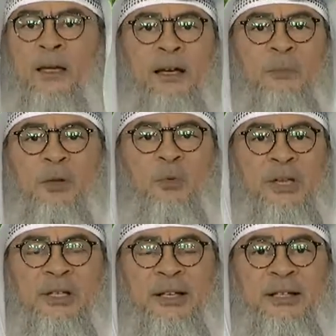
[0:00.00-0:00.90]
Couple of
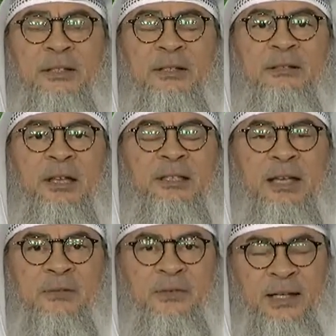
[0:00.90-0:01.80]
weeks later, it's
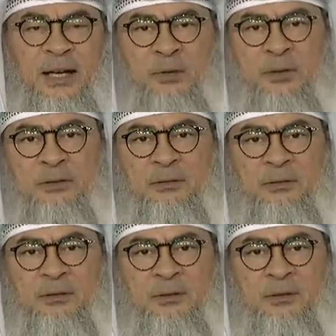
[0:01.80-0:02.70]
half an hour.
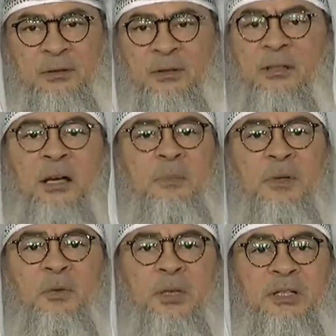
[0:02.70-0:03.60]

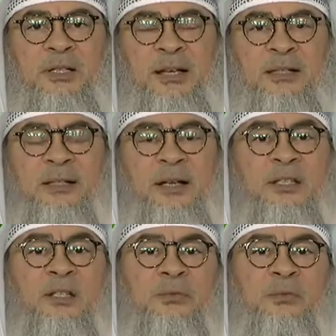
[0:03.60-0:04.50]
Couple of weeks later,
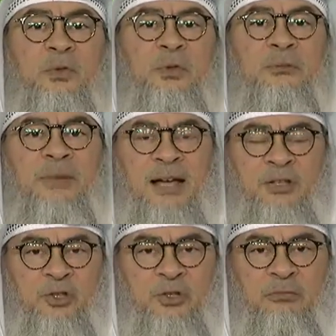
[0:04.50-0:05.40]
it's the full
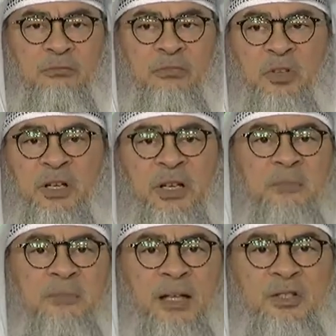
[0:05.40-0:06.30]
match.
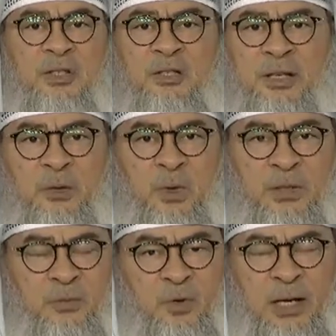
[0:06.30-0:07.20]
Cricket matches take
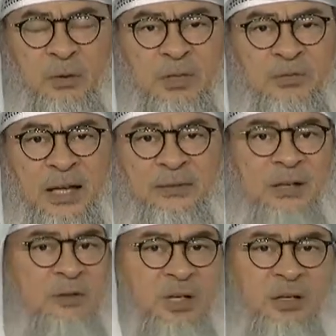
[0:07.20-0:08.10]
what, 4 hours, 5
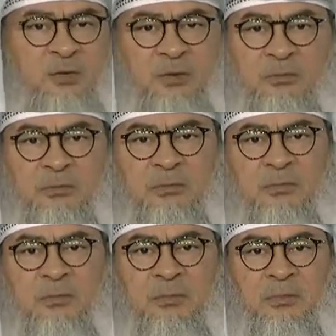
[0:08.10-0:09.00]
hours? I don't know.
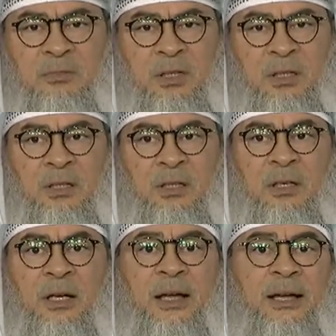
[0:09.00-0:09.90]

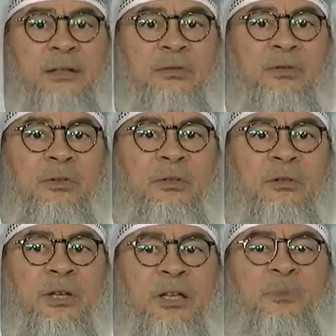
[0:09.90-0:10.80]
And
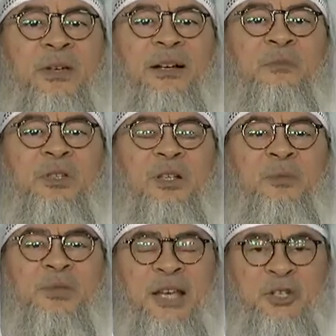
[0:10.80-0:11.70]
it becomes an
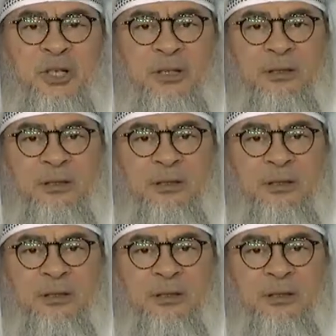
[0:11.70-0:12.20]
obsession.